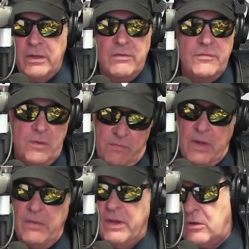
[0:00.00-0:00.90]

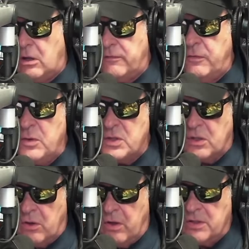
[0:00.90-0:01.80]
Then they're called fusel
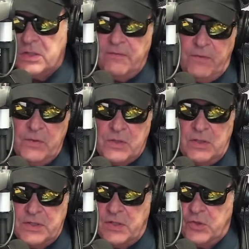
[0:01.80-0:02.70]
oils, and fusel
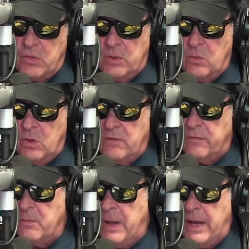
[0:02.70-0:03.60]
is the German word
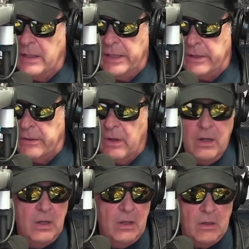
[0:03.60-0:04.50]
for bad liquor.
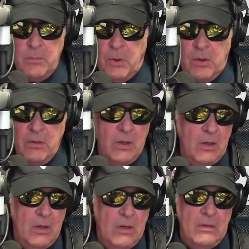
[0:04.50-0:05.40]
Or
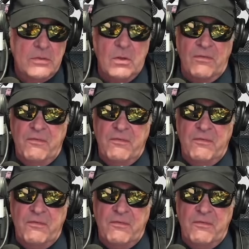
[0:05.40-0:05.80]
so